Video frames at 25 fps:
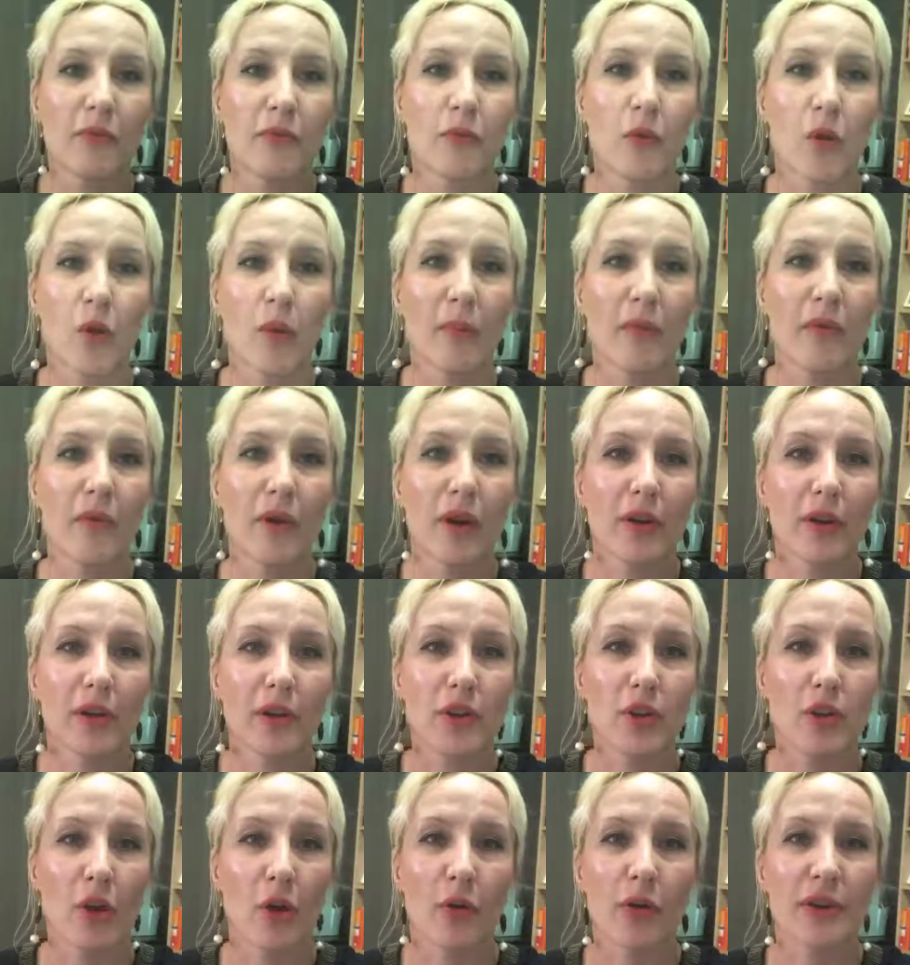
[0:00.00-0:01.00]
from,
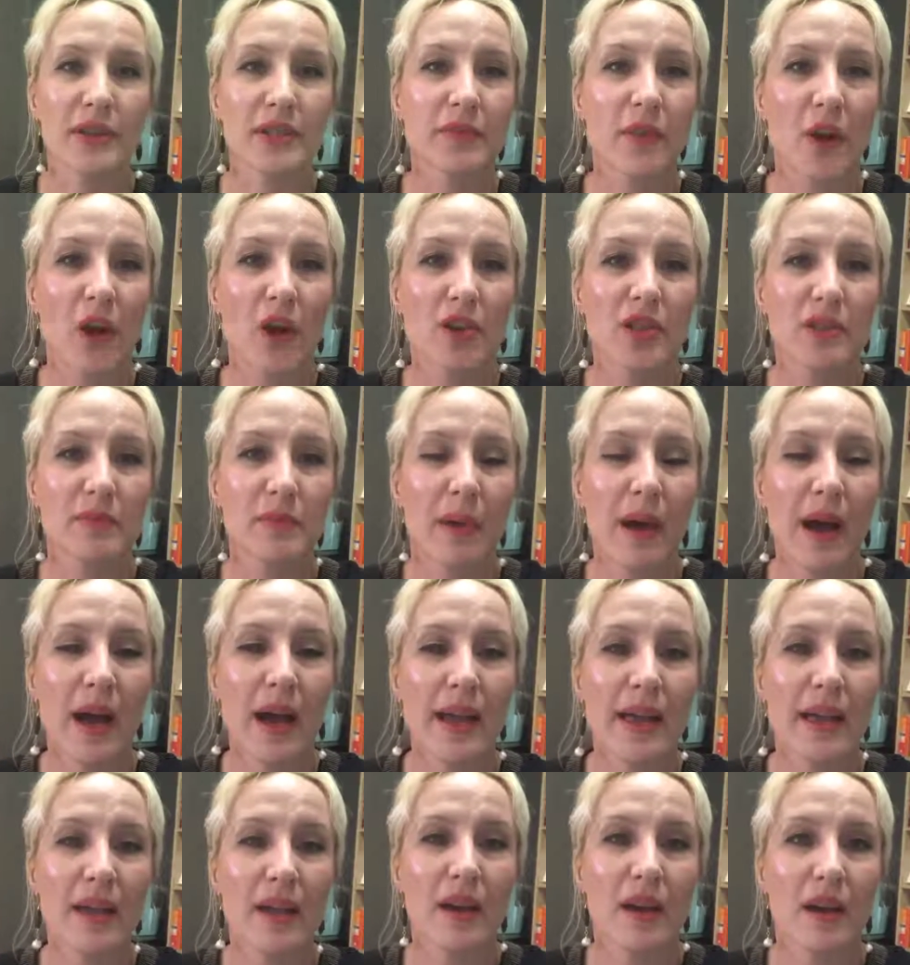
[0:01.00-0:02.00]
as far as
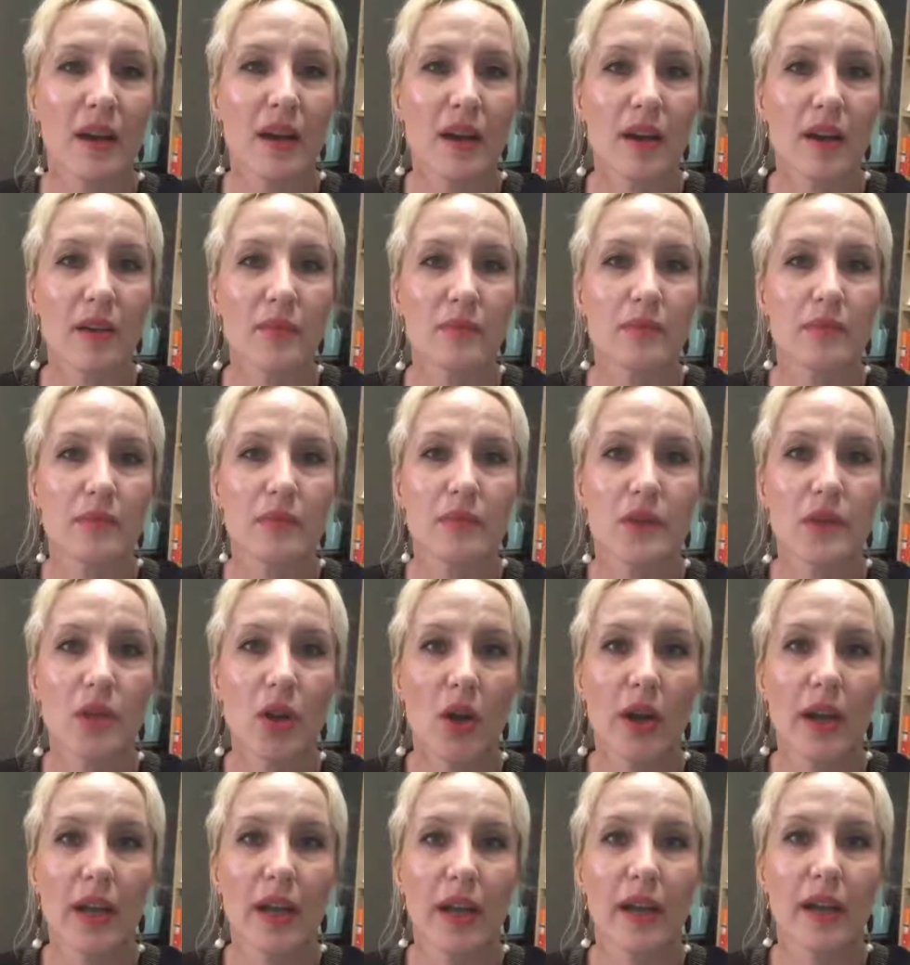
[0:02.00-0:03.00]
my,
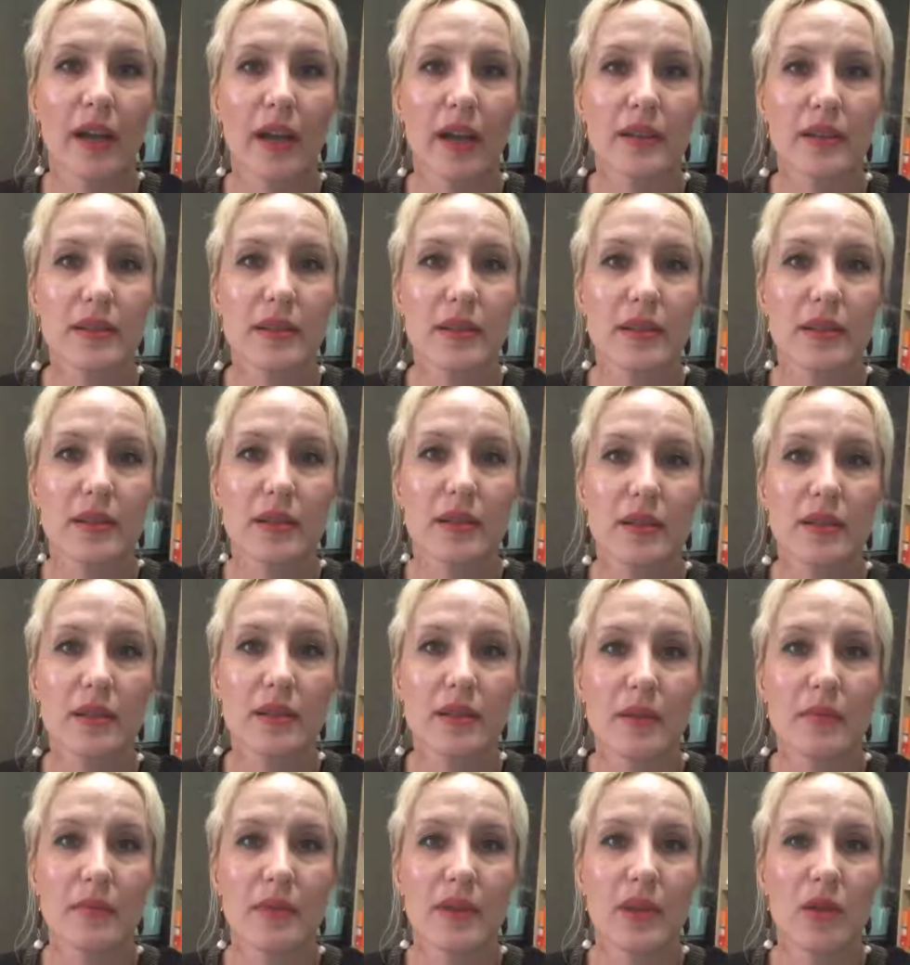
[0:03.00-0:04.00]
sorry, I got
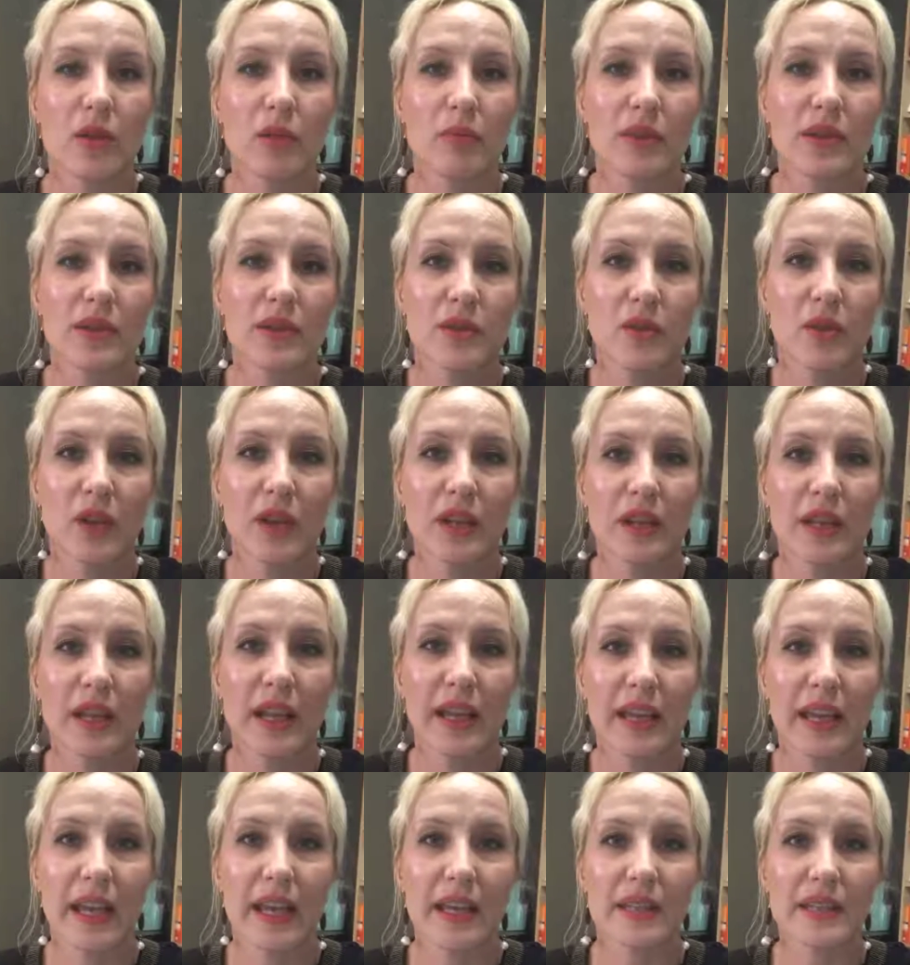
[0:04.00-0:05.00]
something on my screen and
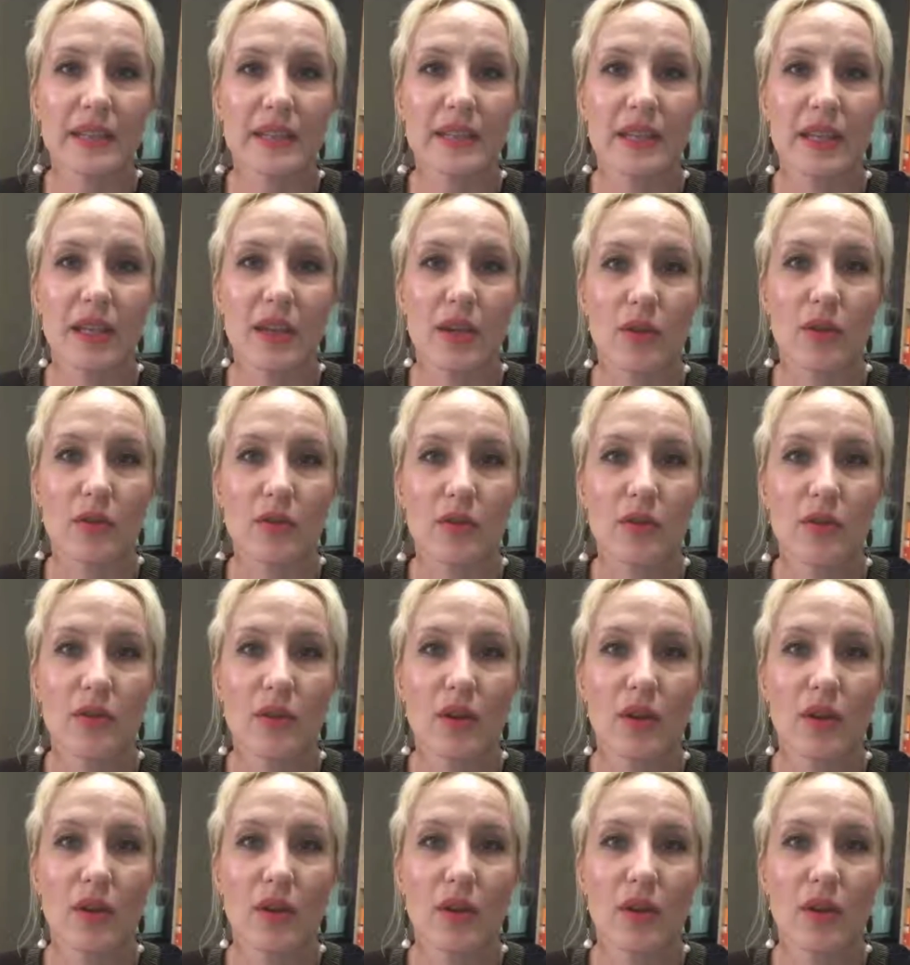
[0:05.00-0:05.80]
I can't see you.